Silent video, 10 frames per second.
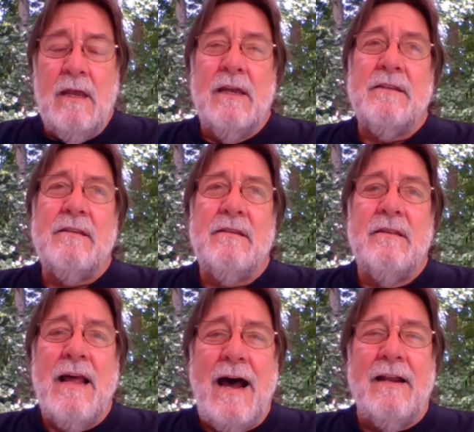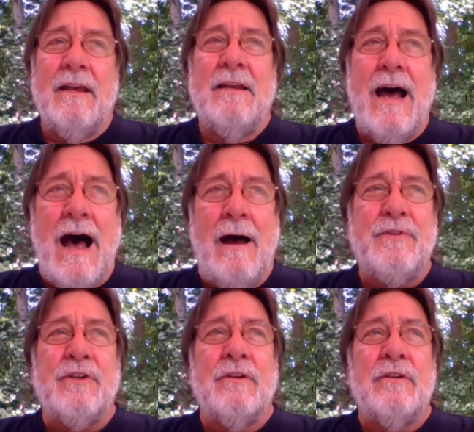It's not an
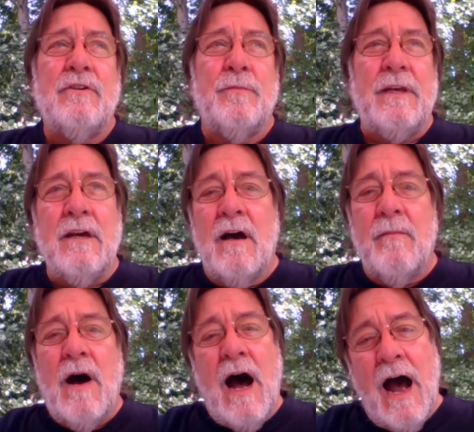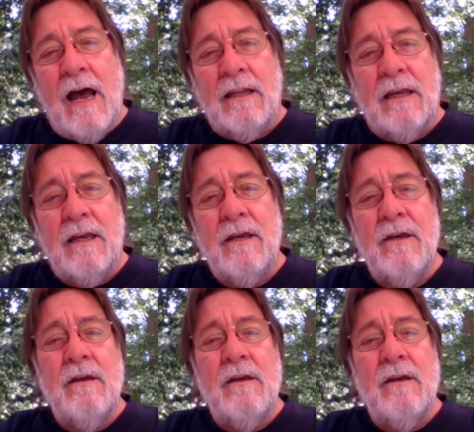option to become a highly